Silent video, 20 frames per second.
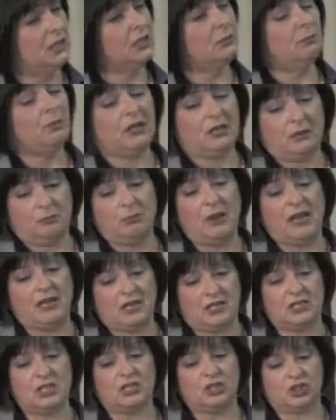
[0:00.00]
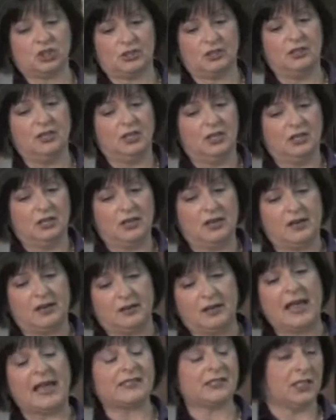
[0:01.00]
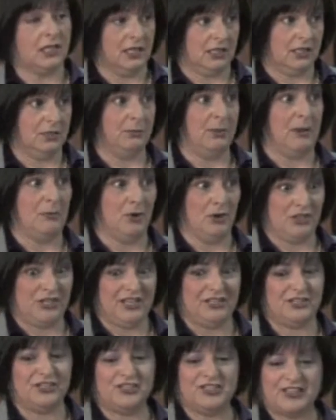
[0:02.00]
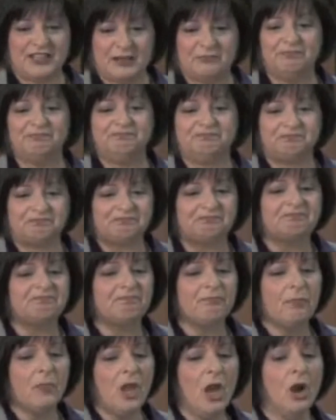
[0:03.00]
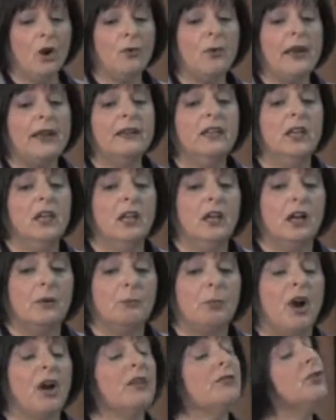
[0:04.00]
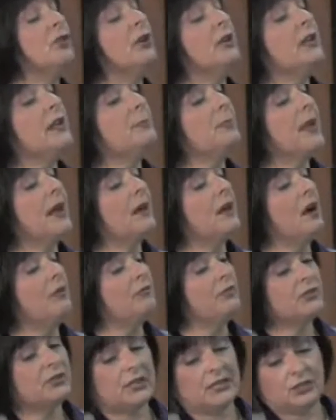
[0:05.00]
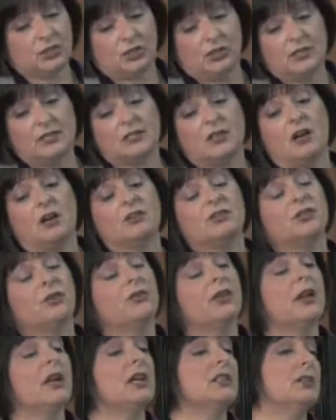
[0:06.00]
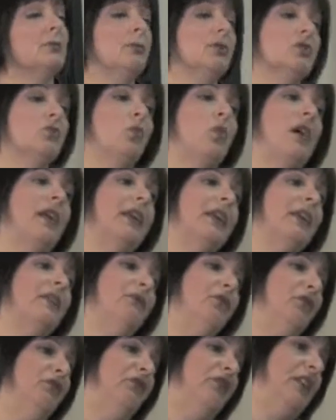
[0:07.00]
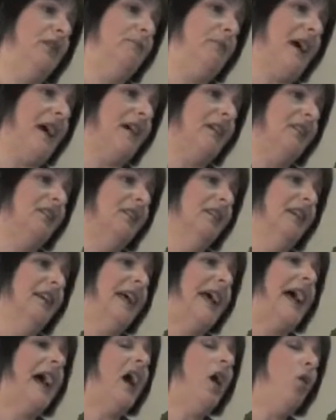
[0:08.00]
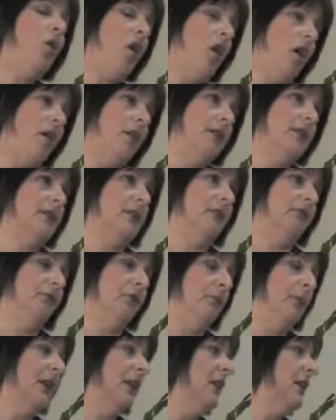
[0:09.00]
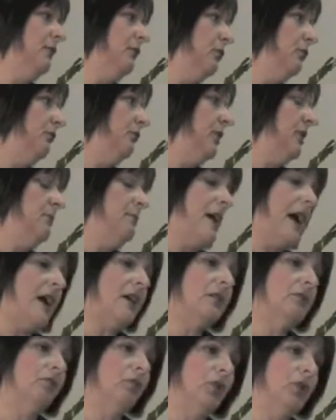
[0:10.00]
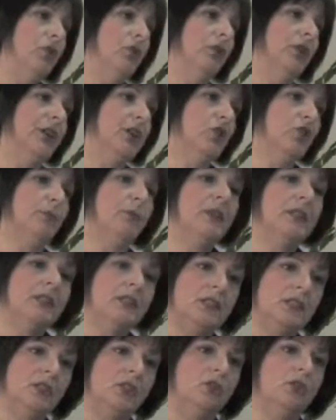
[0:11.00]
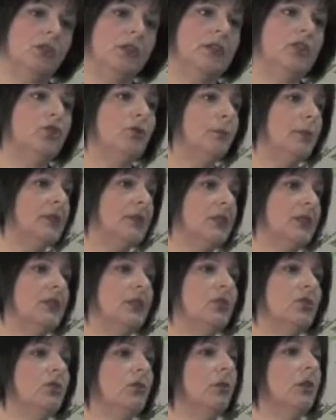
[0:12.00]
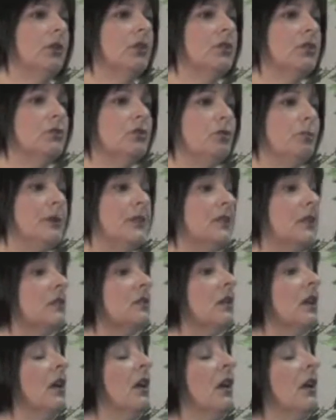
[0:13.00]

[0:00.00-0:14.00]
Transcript: be paying attention, asking us to pay more attention to them. All right. Part of turning up that conversation is also the customers want to give you feedback. How hard is it for me to give you feedback when you look at your business and you look at your business and Joey looks at your business?